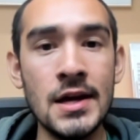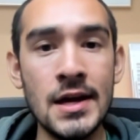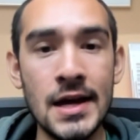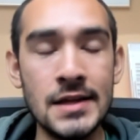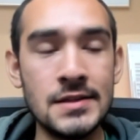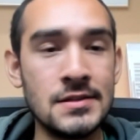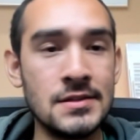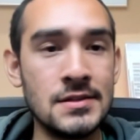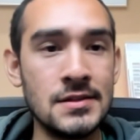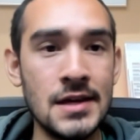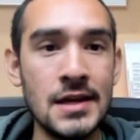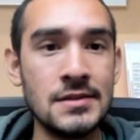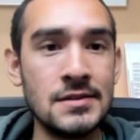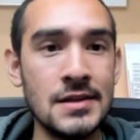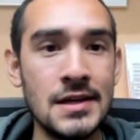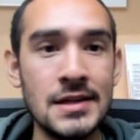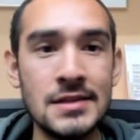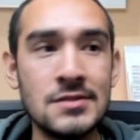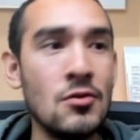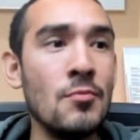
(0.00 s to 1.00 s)

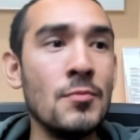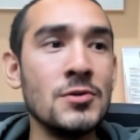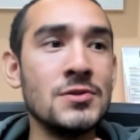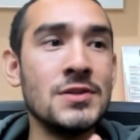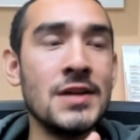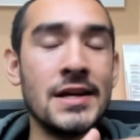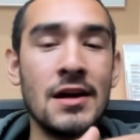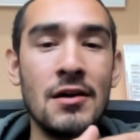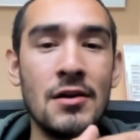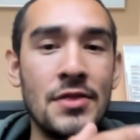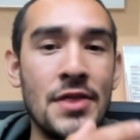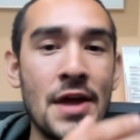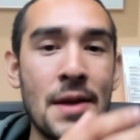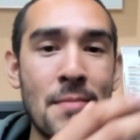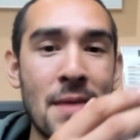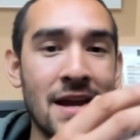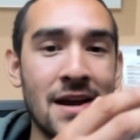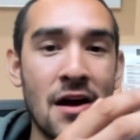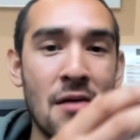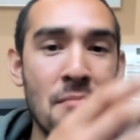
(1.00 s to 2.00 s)
it's almost like they
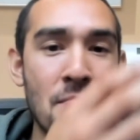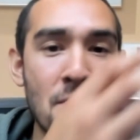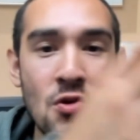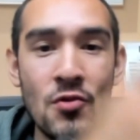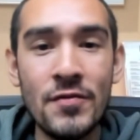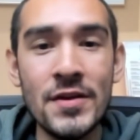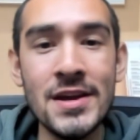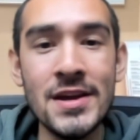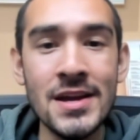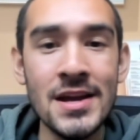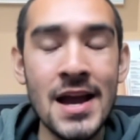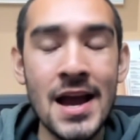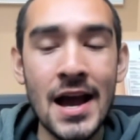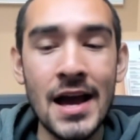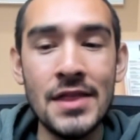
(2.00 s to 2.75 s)
make a movie